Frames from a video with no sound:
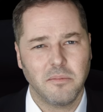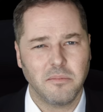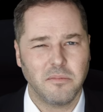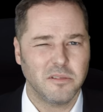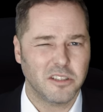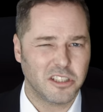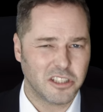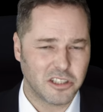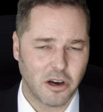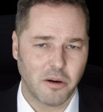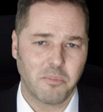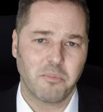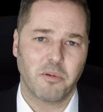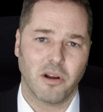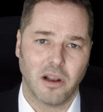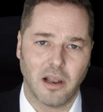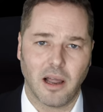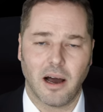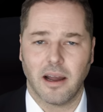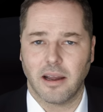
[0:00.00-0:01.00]
stop
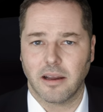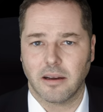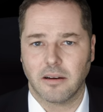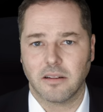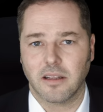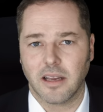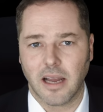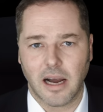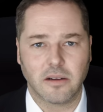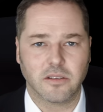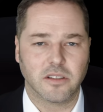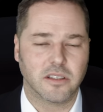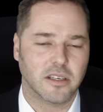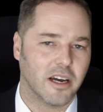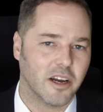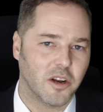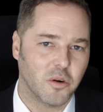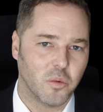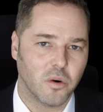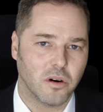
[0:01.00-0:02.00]
relying on the
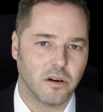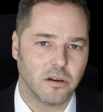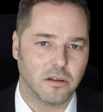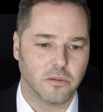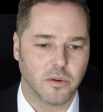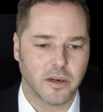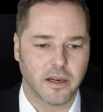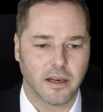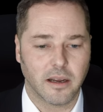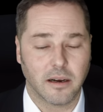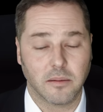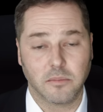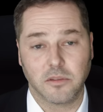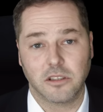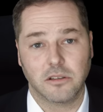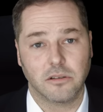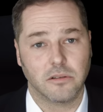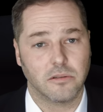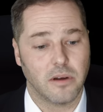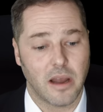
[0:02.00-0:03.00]
outside world when it comes
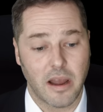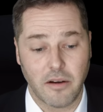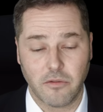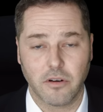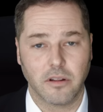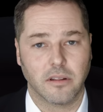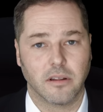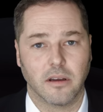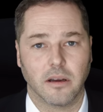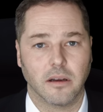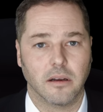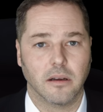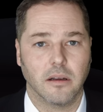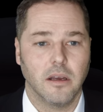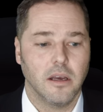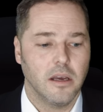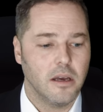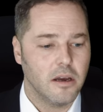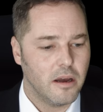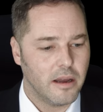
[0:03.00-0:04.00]
to everything,
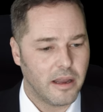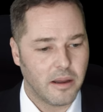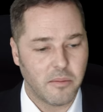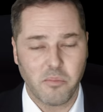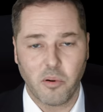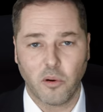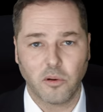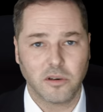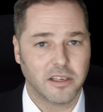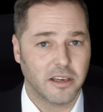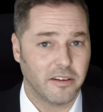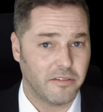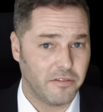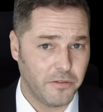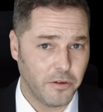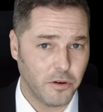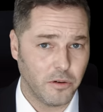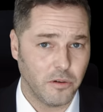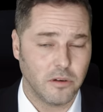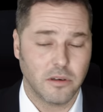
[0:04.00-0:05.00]
importing
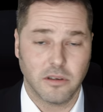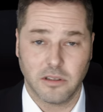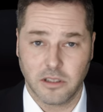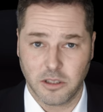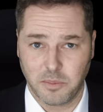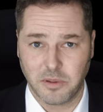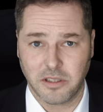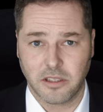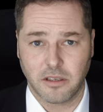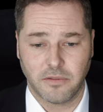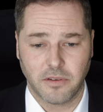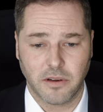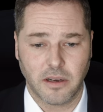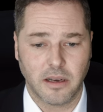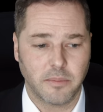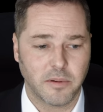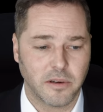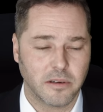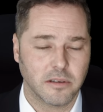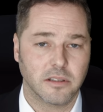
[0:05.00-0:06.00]
food
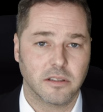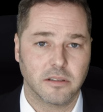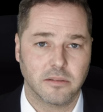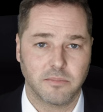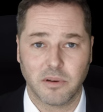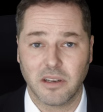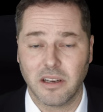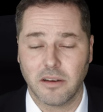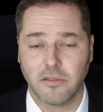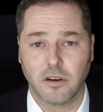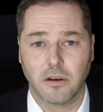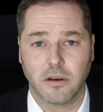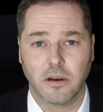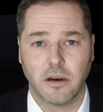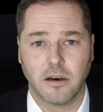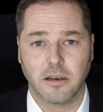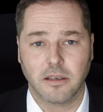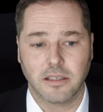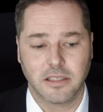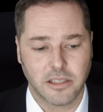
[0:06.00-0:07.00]
specifically, because believe it or
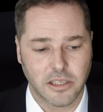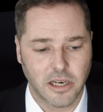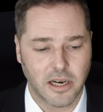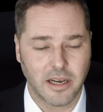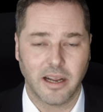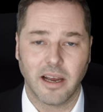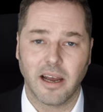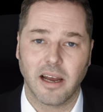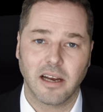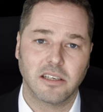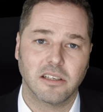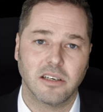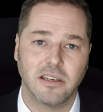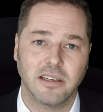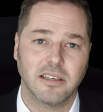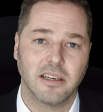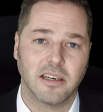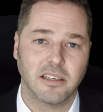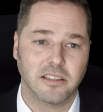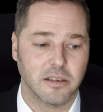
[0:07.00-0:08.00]
not, China
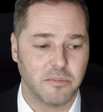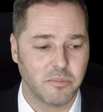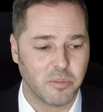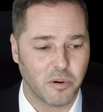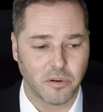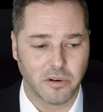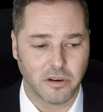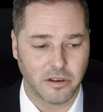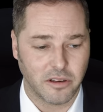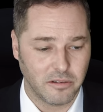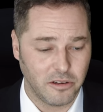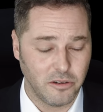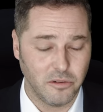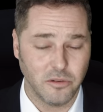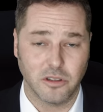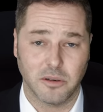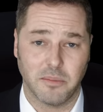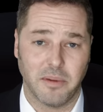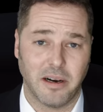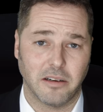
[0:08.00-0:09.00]
actually does import a
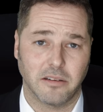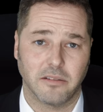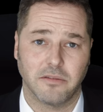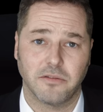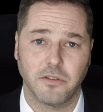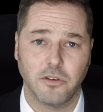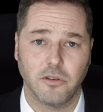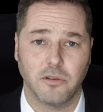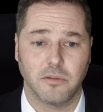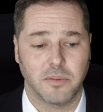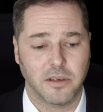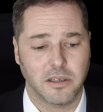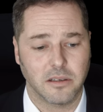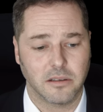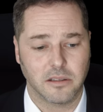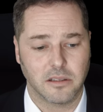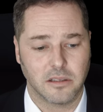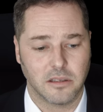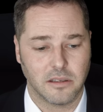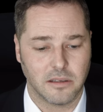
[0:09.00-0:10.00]
huge amount of food,
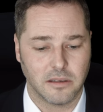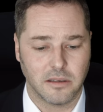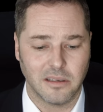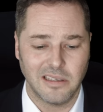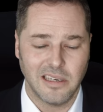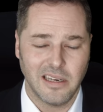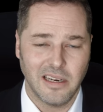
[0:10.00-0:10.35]
because the